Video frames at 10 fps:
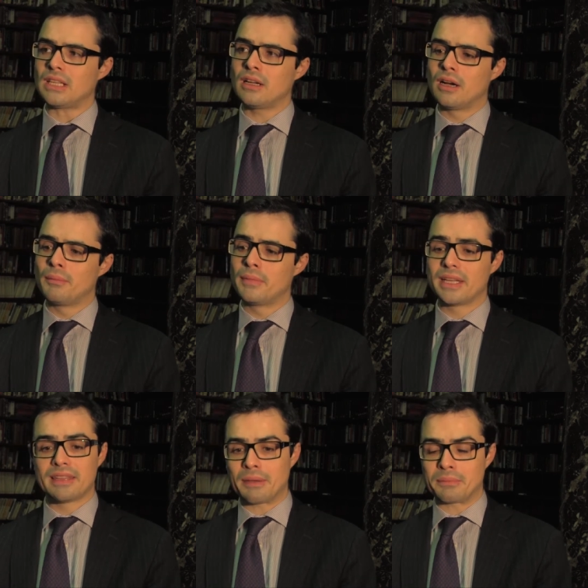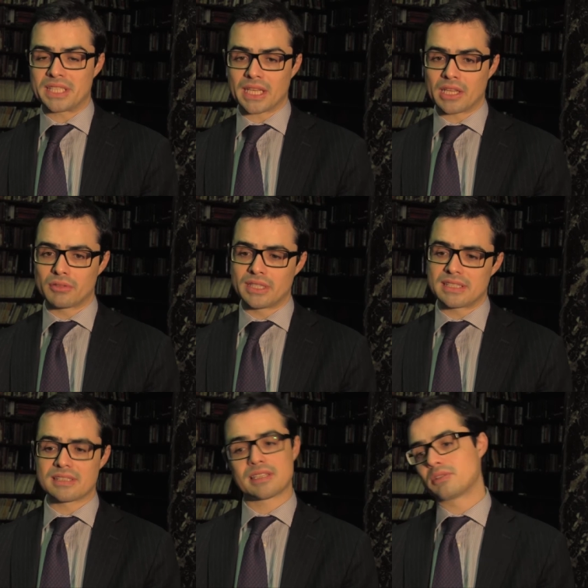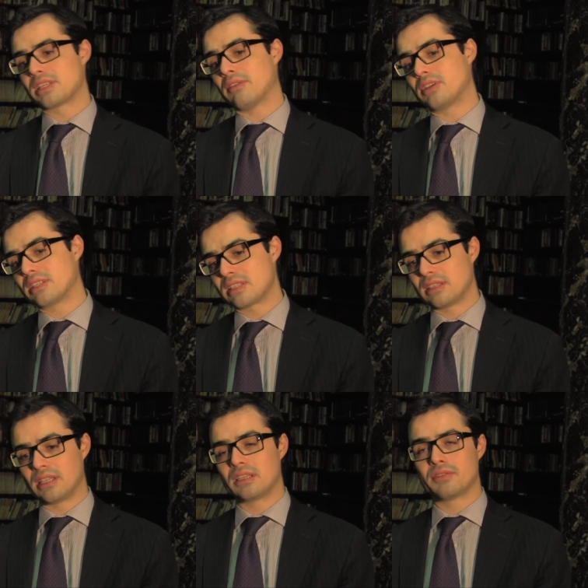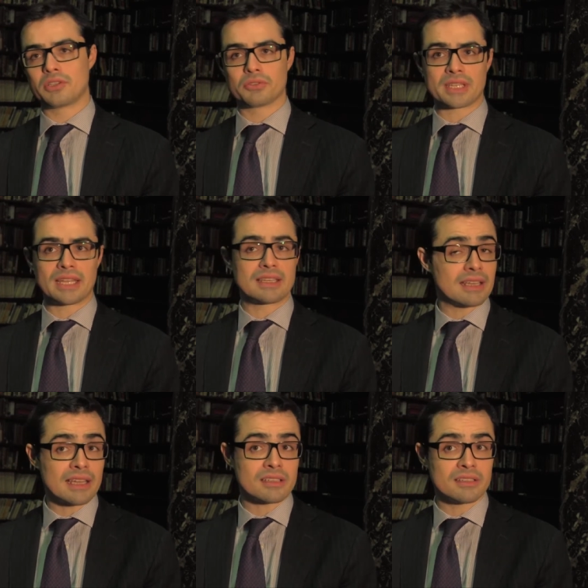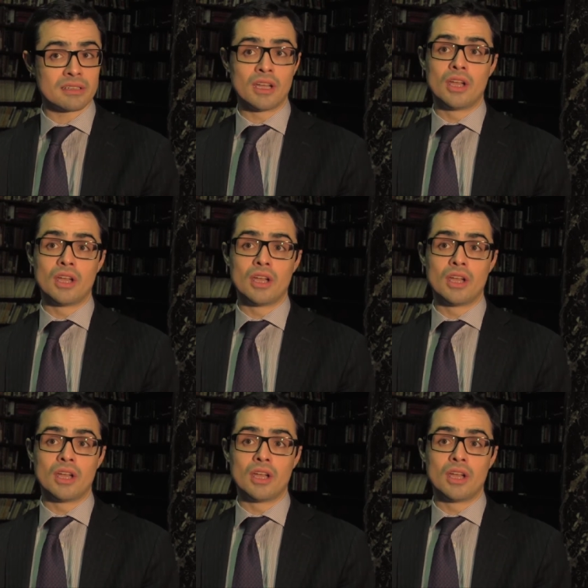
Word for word: Um, in that particular instance, there was evidence that the individuals had connected